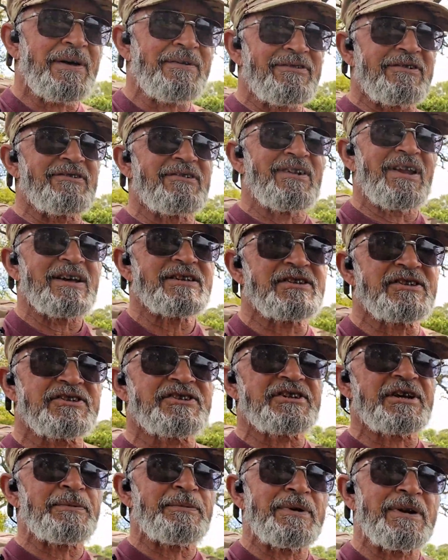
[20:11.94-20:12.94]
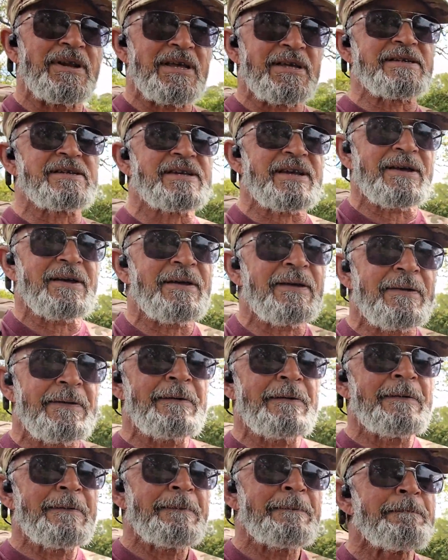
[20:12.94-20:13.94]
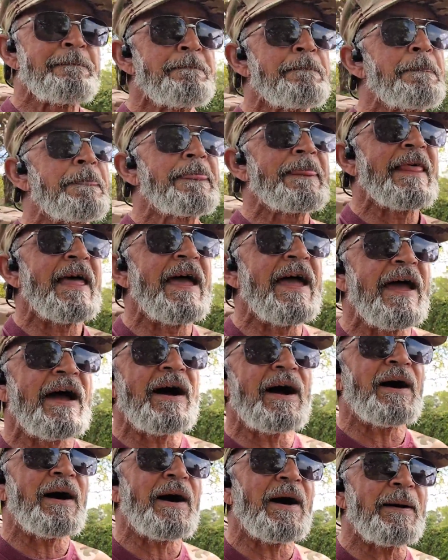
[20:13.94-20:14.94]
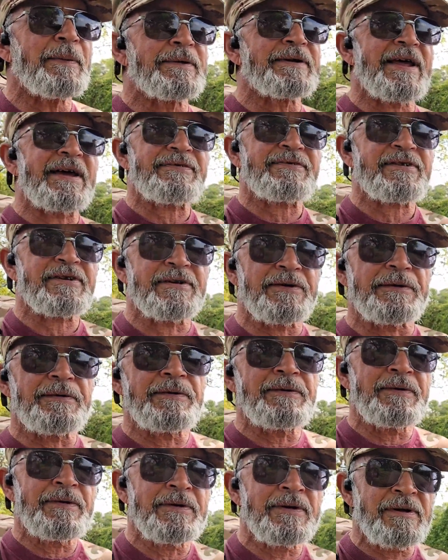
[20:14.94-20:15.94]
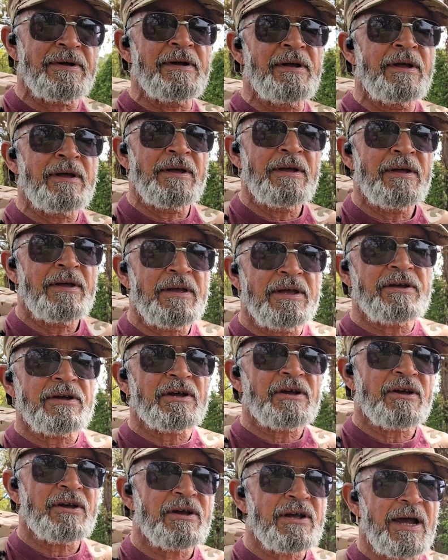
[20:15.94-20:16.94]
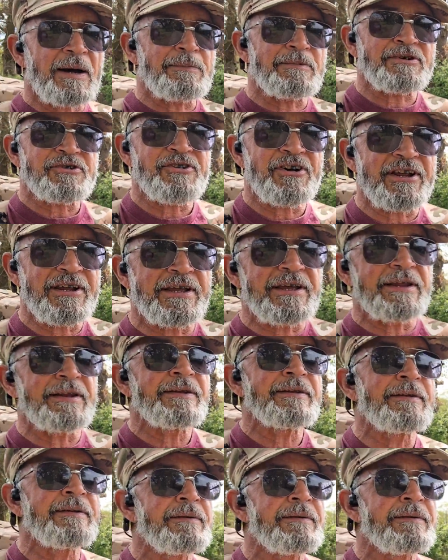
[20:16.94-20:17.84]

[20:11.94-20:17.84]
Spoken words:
have a relationship with Lisa, yeah, I would have to cut my drinking.